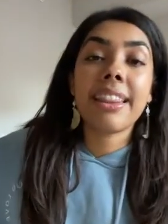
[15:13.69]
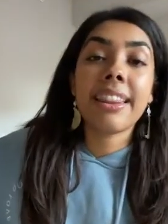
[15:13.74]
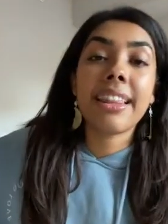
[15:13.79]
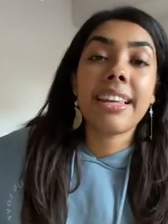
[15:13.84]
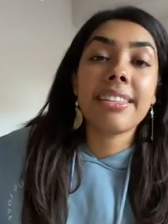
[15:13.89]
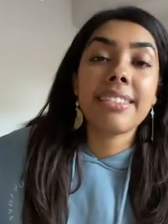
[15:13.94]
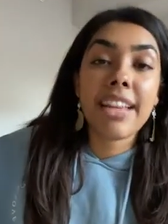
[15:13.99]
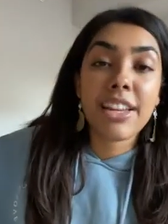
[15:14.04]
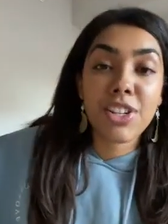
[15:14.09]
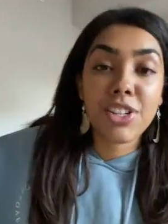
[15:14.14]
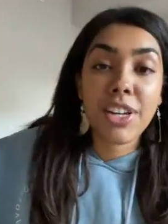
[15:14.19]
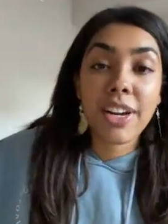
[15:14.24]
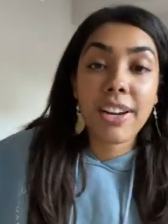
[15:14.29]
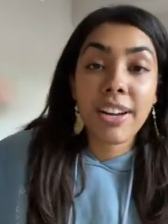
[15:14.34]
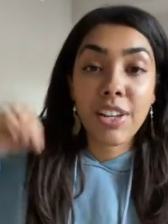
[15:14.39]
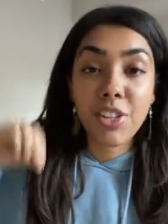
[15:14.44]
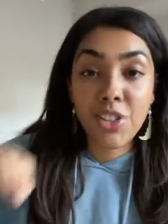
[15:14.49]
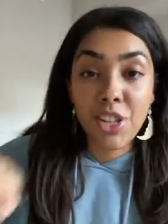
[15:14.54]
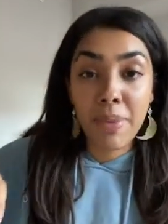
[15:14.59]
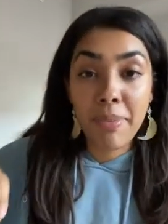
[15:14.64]
the
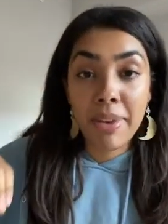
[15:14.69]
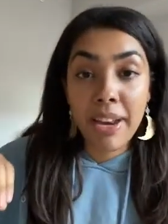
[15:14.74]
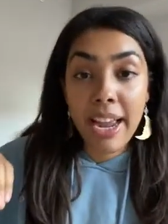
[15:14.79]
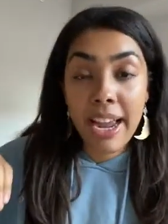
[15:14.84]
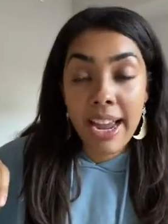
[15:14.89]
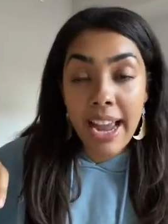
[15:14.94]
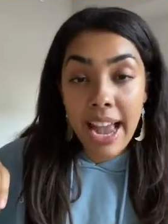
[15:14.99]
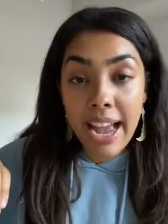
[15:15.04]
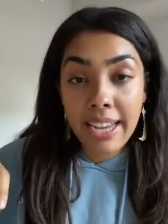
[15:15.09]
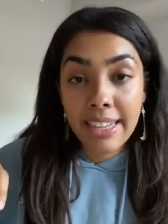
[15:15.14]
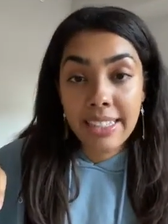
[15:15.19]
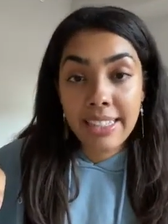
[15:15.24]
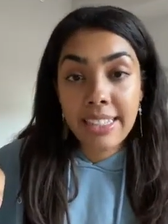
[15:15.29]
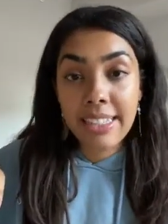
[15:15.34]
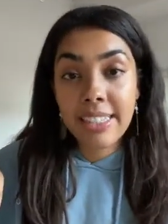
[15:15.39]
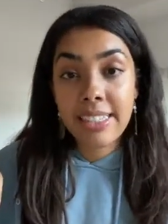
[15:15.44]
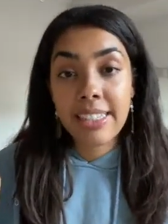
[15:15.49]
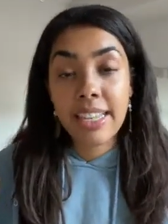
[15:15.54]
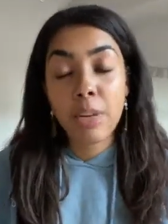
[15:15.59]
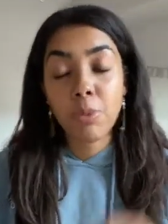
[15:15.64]
Sagittarius Gemini
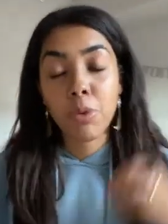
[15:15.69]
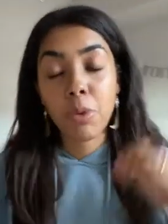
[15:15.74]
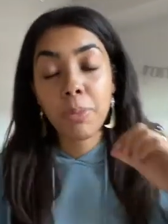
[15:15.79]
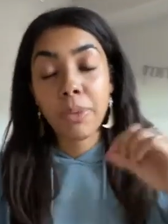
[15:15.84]
axis and